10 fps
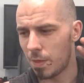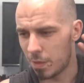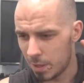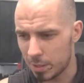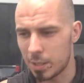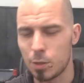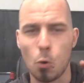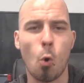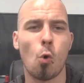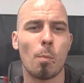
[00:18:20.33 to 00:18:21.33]
This is
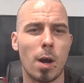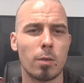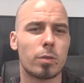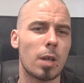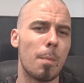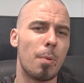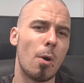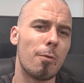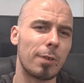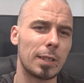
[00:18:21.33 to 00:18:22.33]
almost a
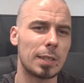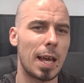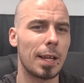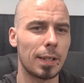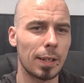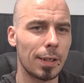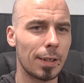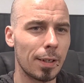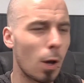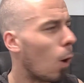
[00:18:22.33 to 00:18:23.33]
perfect tank.
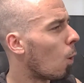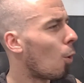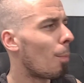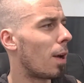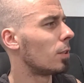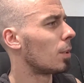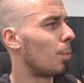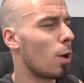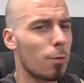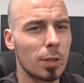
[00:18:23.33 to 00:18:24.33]
Almost a
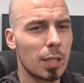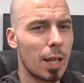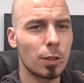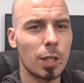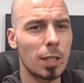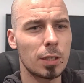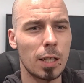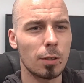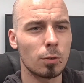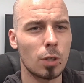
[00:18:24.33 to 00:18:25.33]
perfect tank. Change
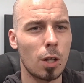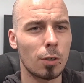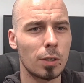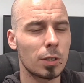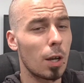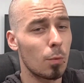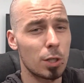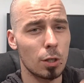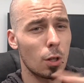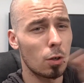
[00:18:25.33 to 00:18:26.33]
that little tolerance. I
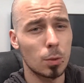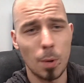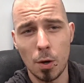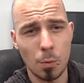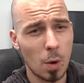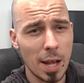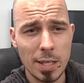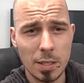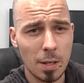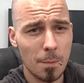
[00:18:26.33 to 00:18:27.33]
wish it locked both
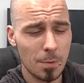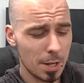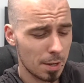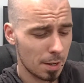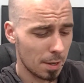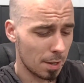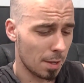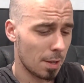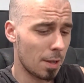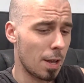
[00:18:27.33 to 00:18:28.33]
ways.
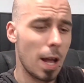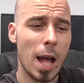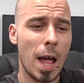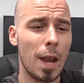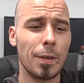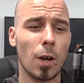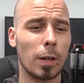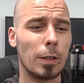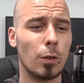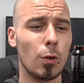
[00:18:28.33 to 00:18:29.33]
And
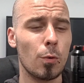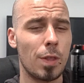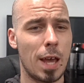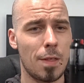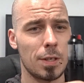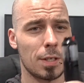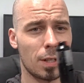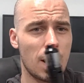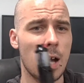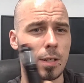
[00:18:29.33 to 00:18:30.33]
I could do without this
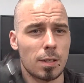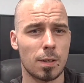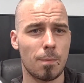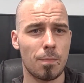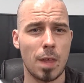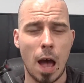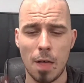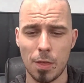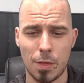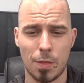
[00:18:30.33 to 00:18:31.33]
glass.
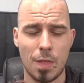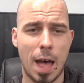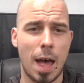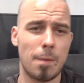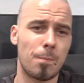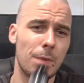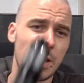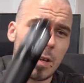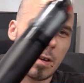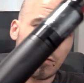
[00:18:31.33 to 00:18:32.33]
Other than that,
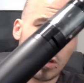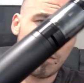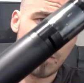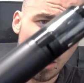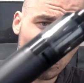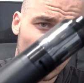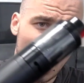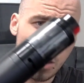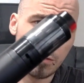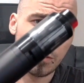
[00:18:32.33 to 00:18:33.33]
for a
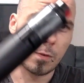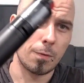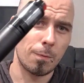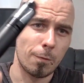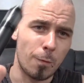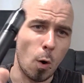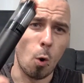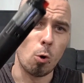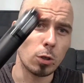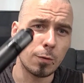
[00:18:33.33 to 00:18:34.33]
Voltrove, for
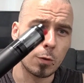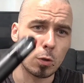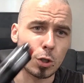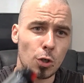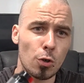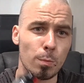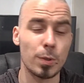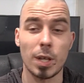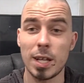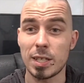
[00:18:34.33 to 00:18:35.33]
all of your
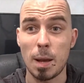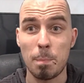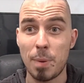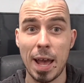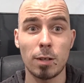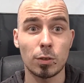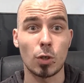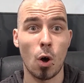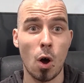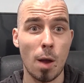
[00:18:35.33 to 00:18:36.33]
tubes, it's
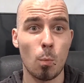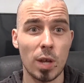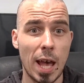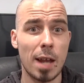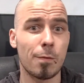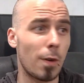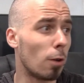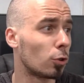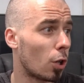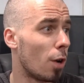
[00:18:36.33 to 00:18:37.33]
about time we had a
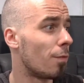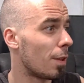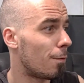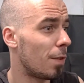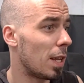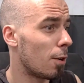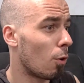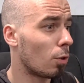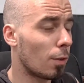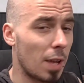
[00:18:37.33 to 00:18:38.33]
Voltrove that fit
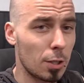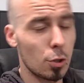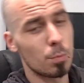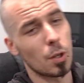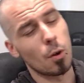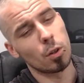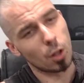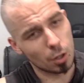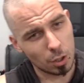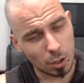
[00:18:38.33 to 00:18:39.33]
all of our tubes. I know a
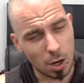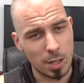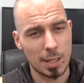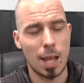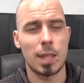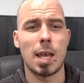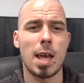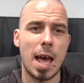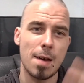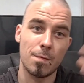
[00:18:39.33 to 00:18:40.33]
lot of you guys out
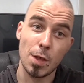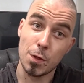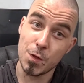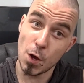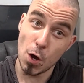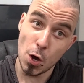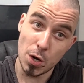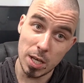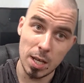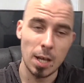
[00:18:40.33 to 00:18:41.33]
there have the
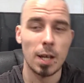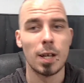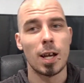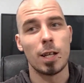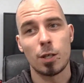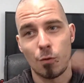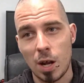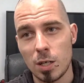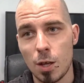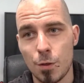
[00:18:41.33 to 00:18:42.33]
30, and you
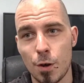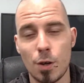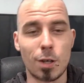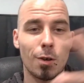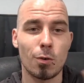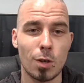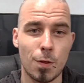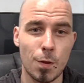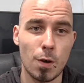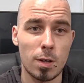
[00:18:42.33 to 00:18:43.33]
run your 30 on all
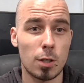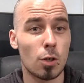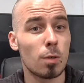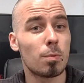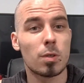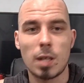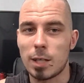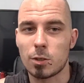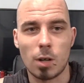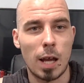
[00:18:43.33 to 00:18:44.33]
your 30 tubes.
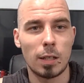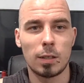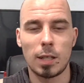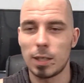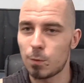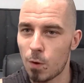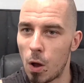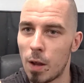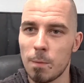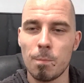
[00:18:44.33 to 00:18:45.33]
That's great. That's
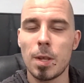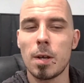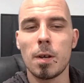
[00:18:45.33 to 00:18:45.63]
fine. A